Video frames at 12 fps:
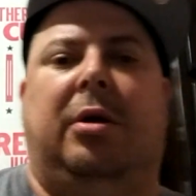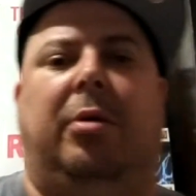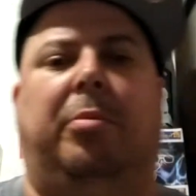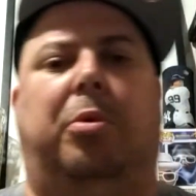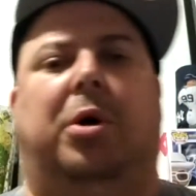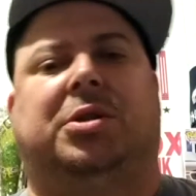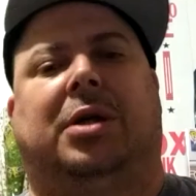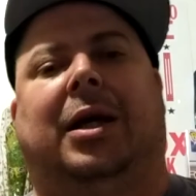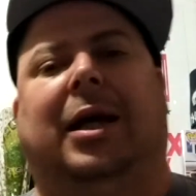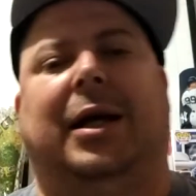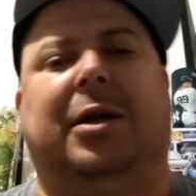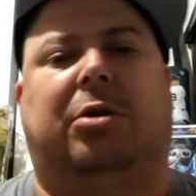Them boys are
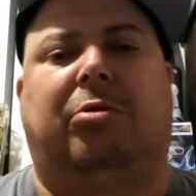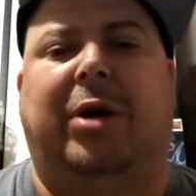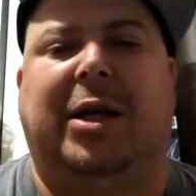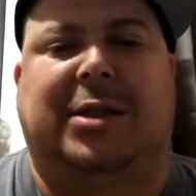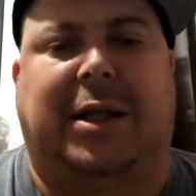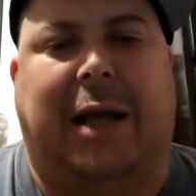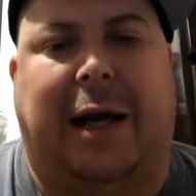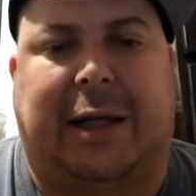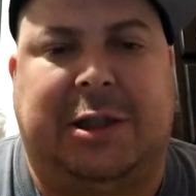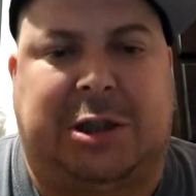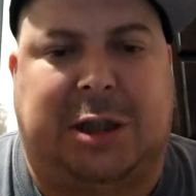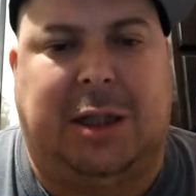hitting threes and
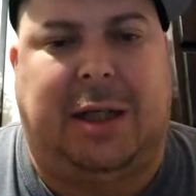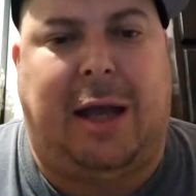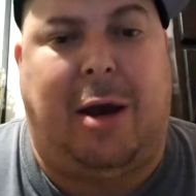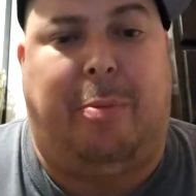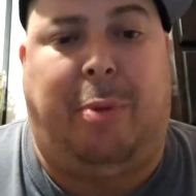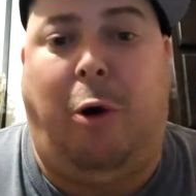knocking shit down.